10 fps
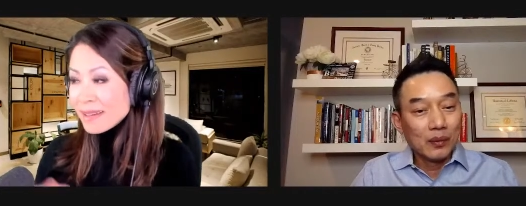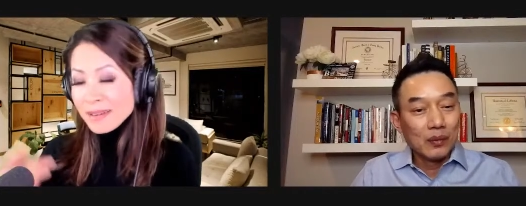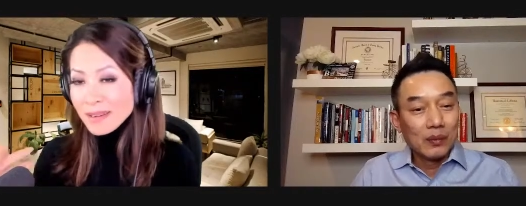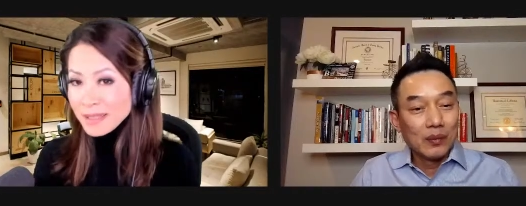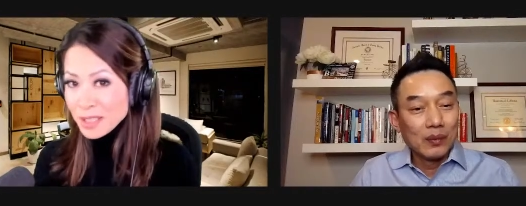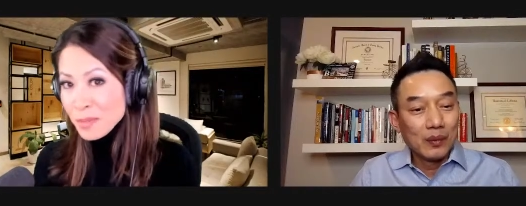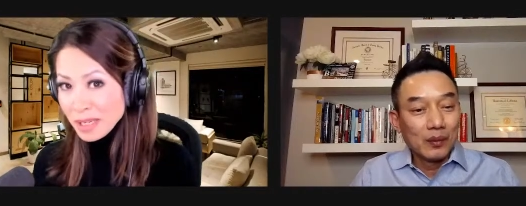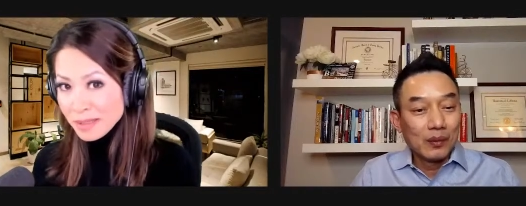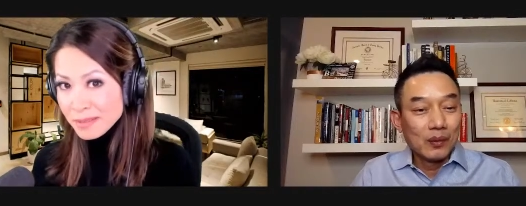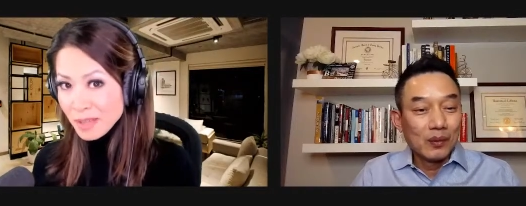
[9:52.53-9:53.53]
Speaker 1: And I tell my
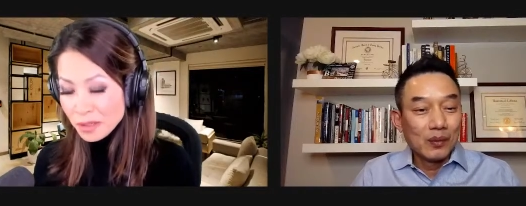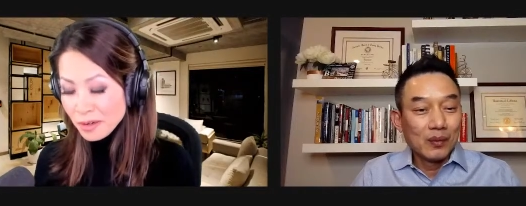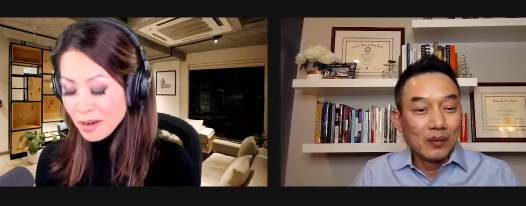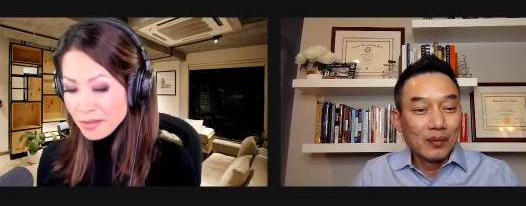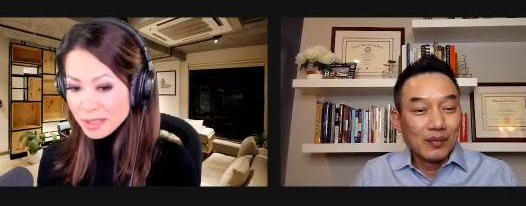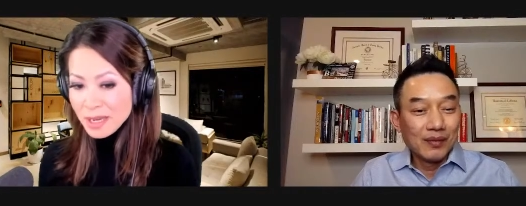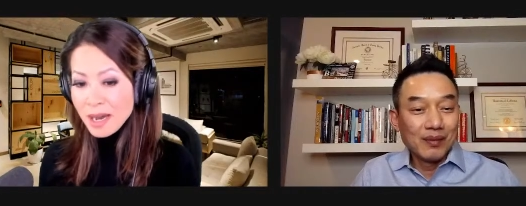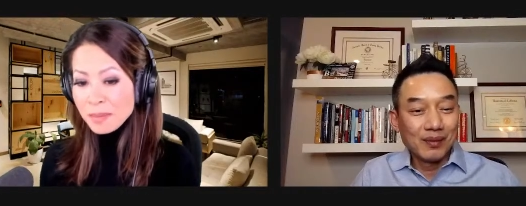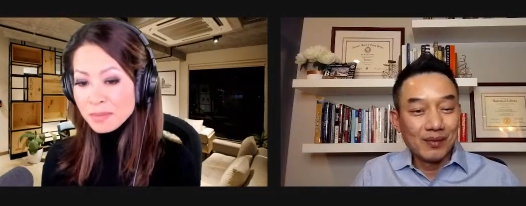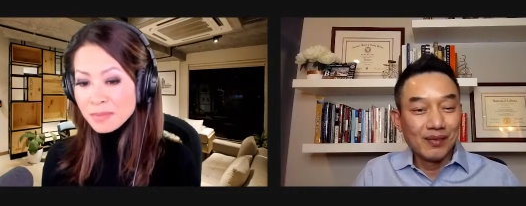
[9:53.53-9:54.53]
daughter all the
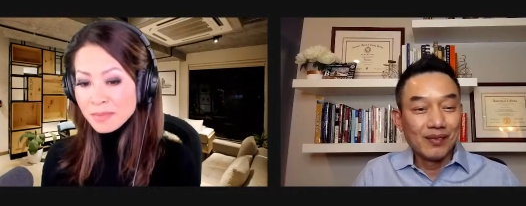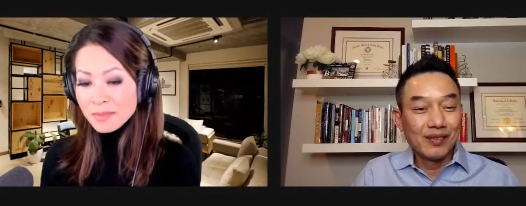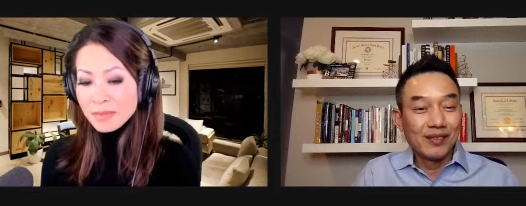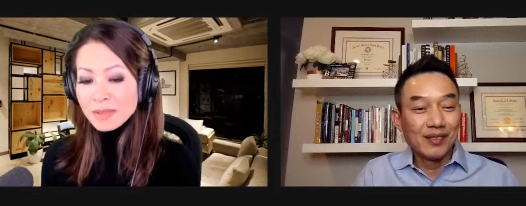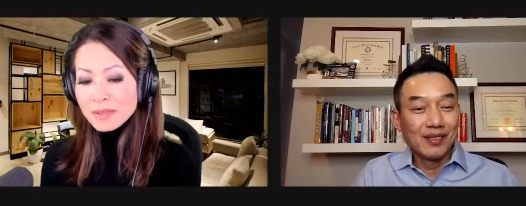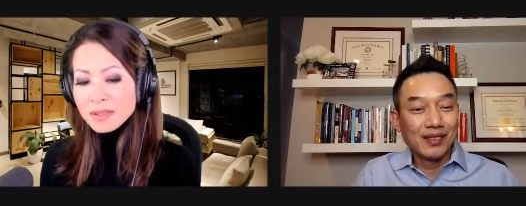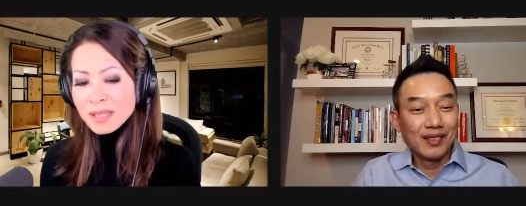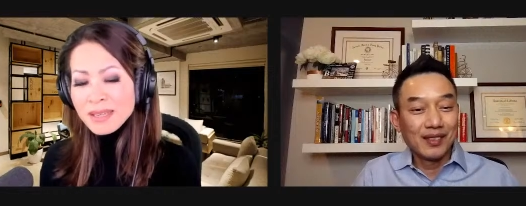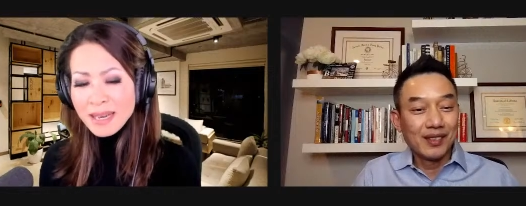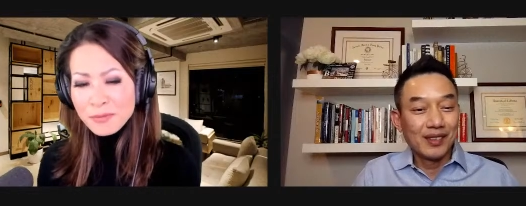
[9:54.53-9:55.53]
time, "Non
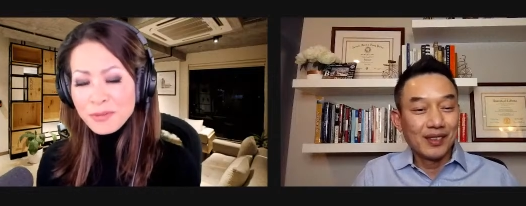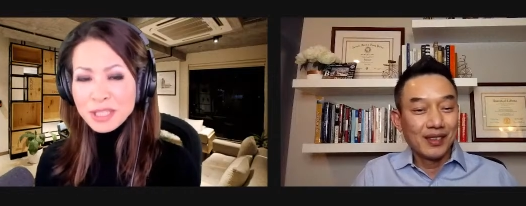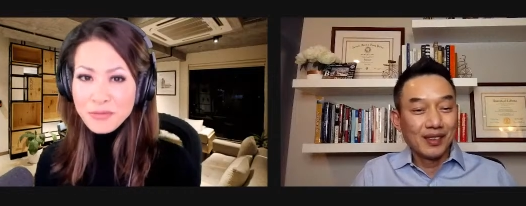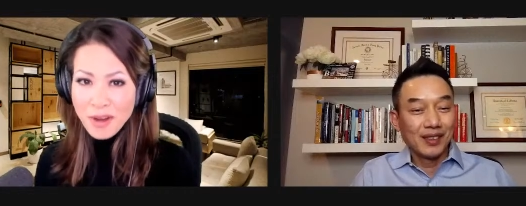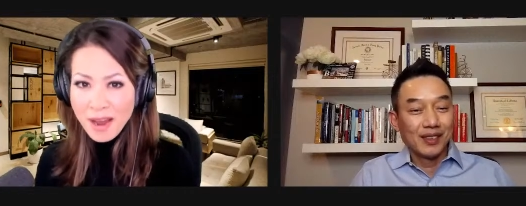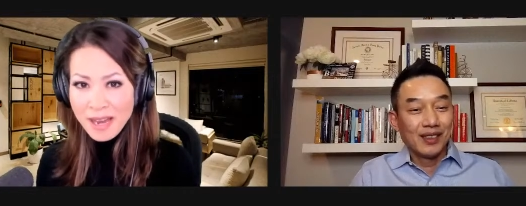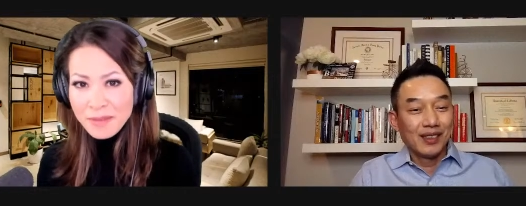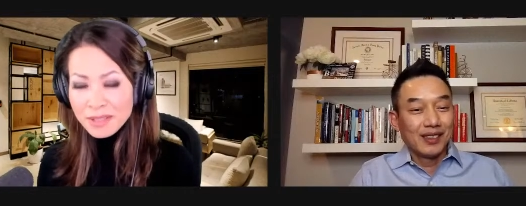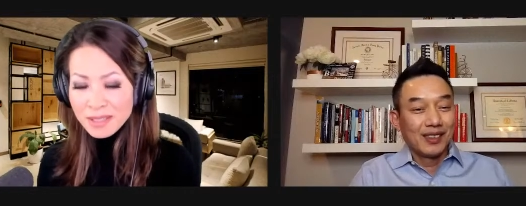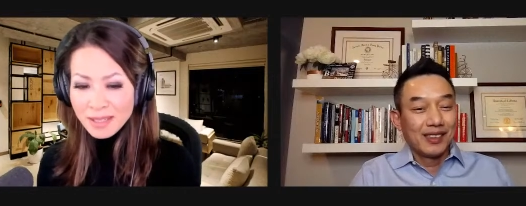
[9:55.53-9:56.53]
thích ang French fry,
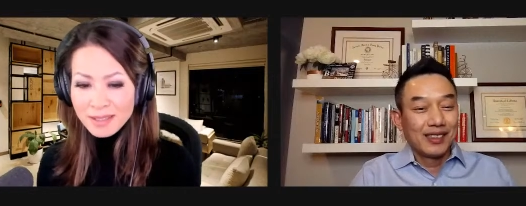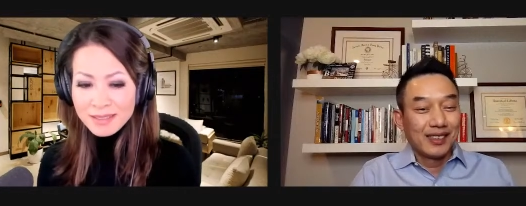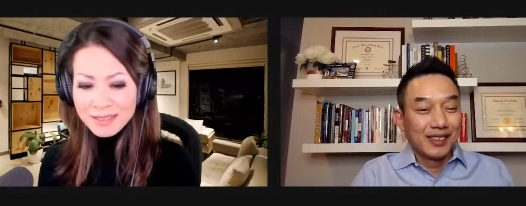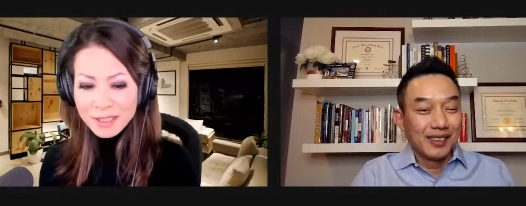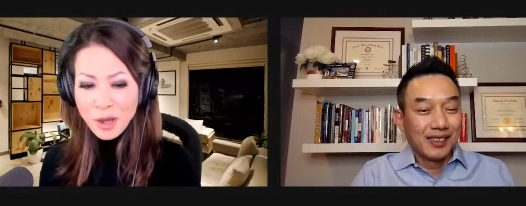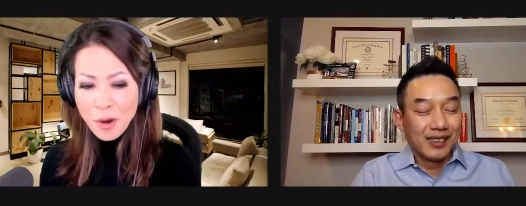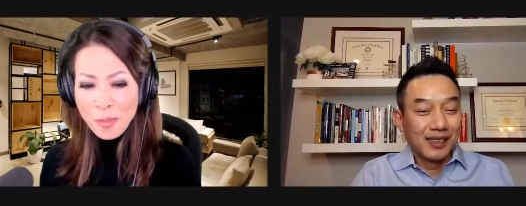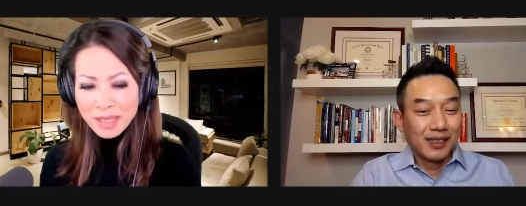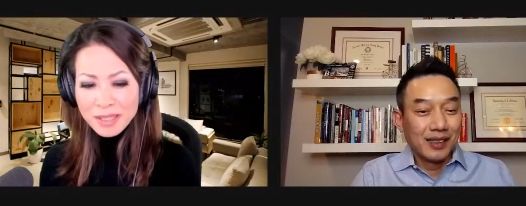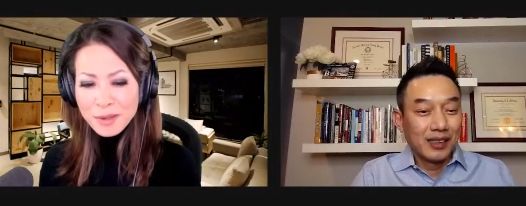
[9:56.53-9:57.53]
villa, you know,
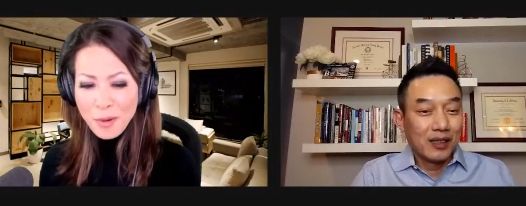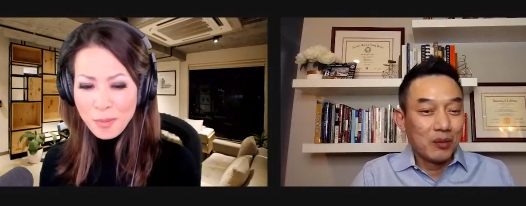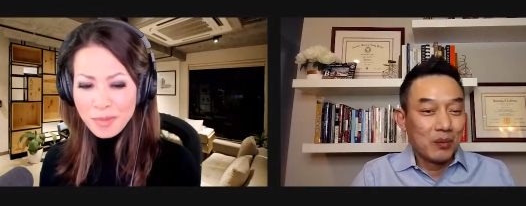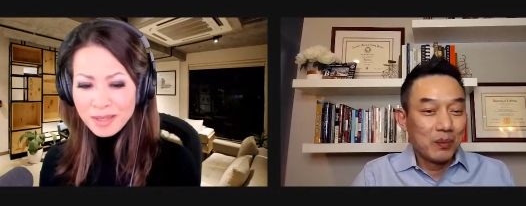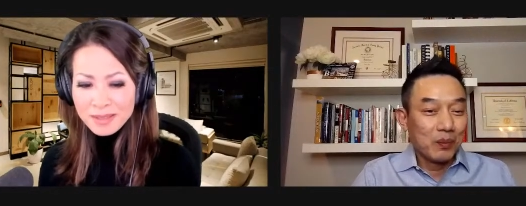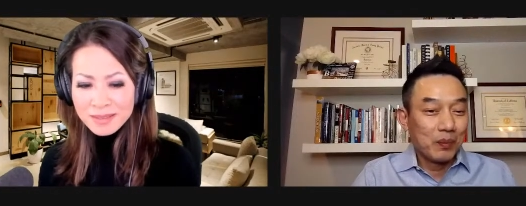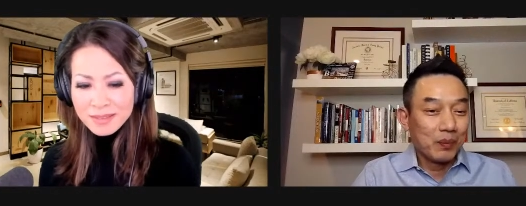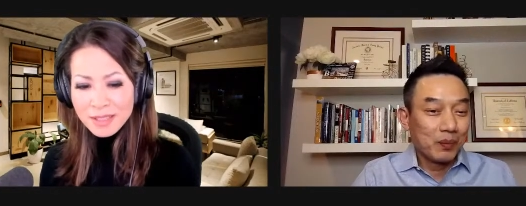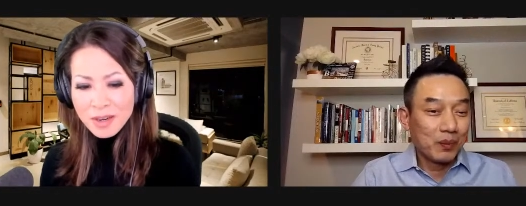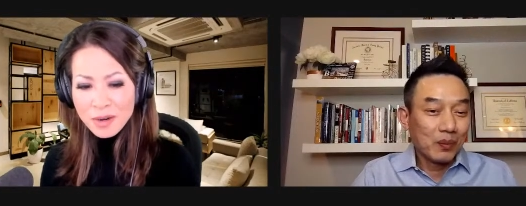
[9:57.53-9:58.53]
make it oma, um, uh,
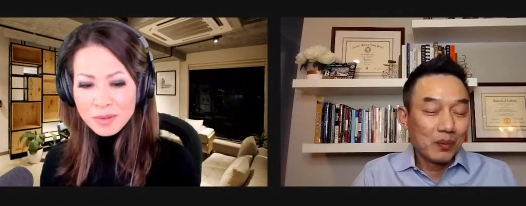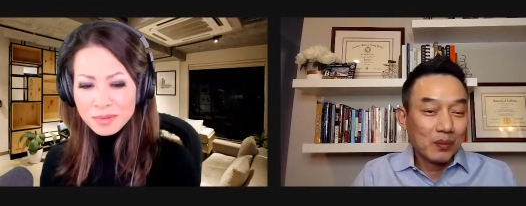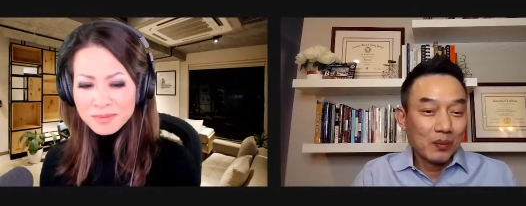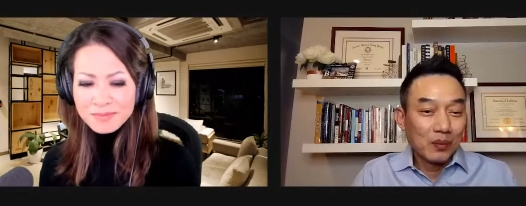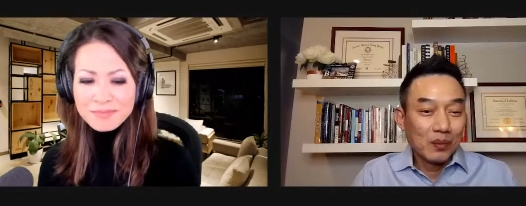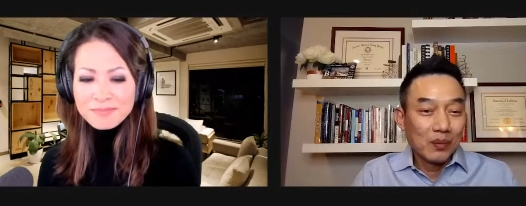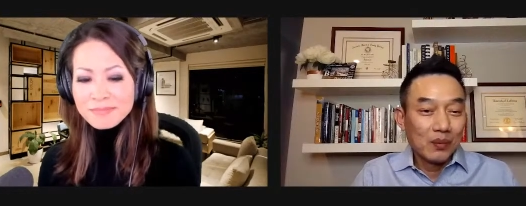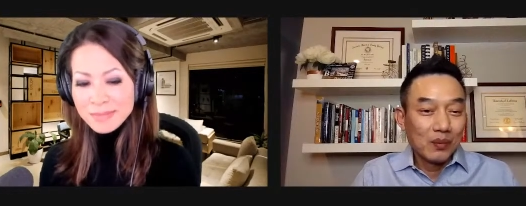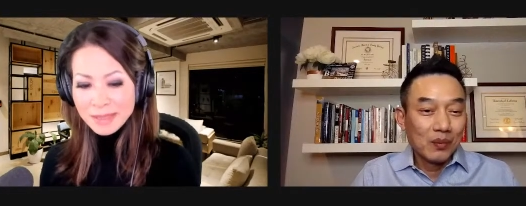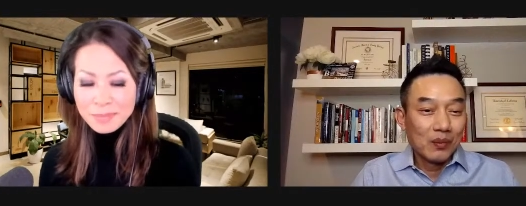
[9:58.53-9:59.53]
you know,
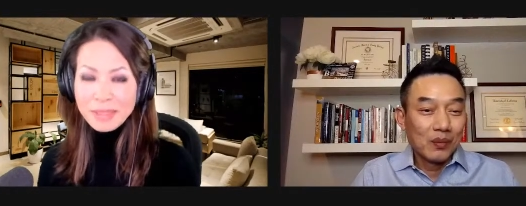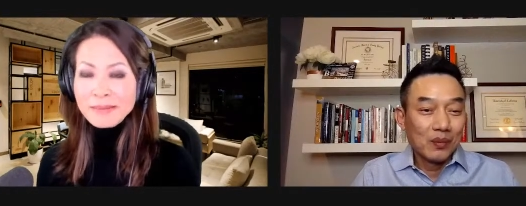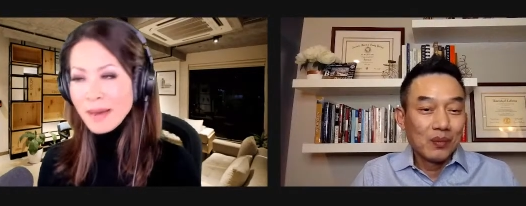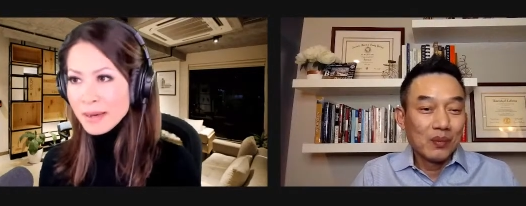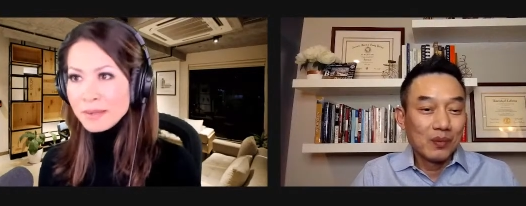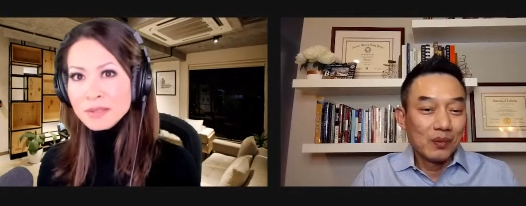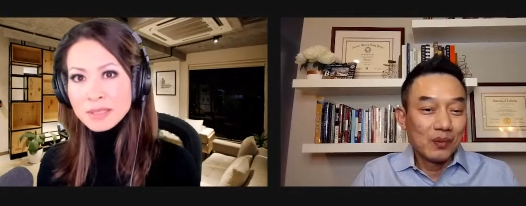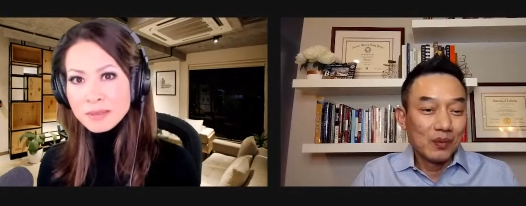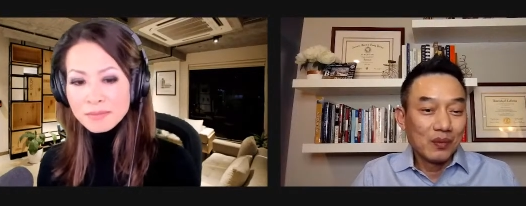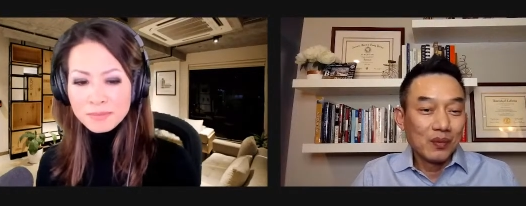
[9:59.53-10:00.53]
like McDonald's and